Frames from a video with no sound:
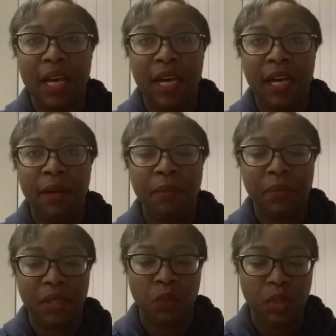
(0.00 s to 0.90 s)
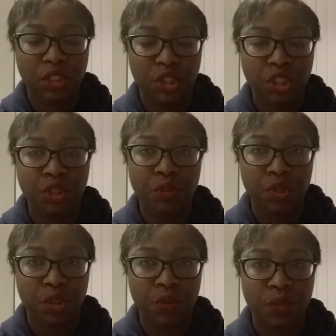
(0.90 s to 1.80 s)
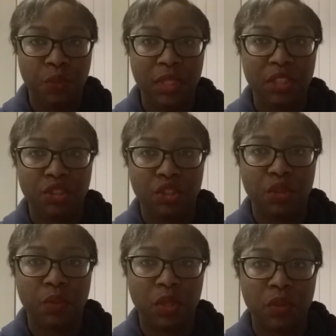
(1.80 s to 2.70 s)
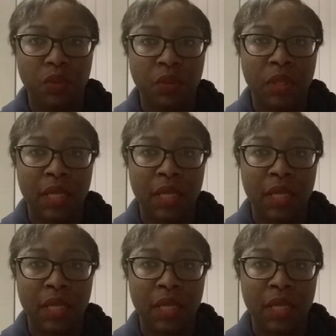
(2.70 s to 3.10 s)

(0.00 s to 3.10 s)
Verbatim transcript: Um, but what do you do? What is your role